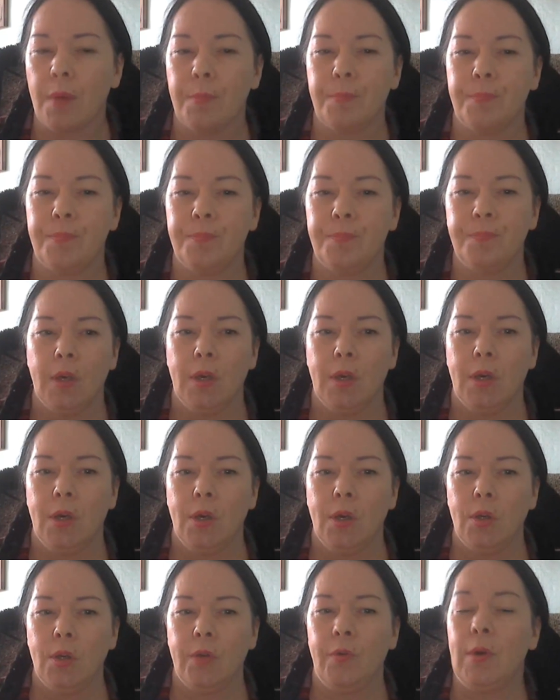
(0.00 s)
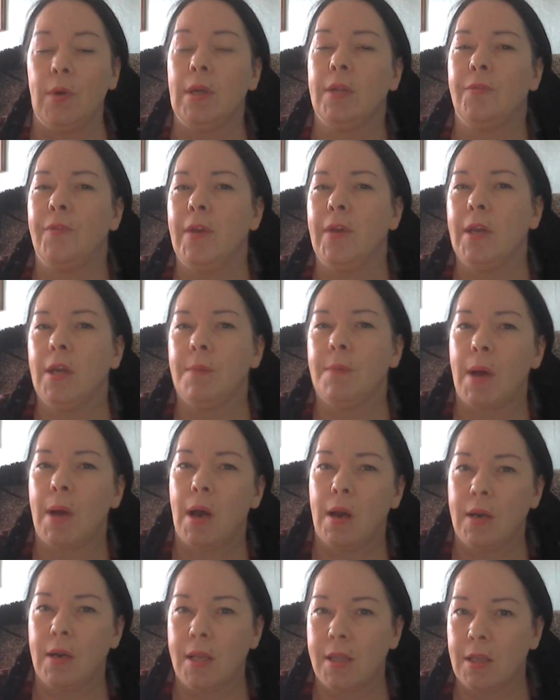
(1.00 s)
The weird thing
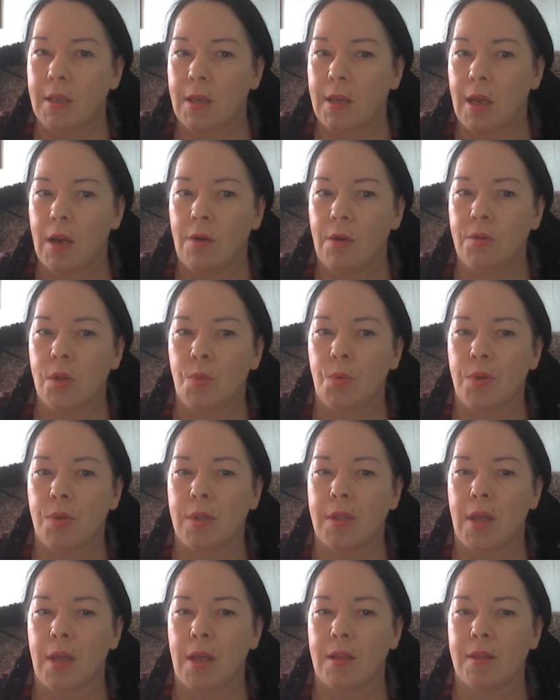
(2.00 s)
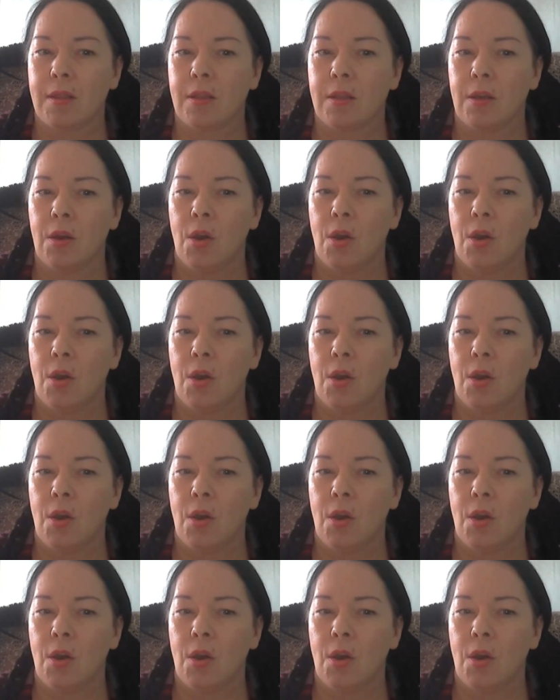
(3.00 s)
about this encounter was that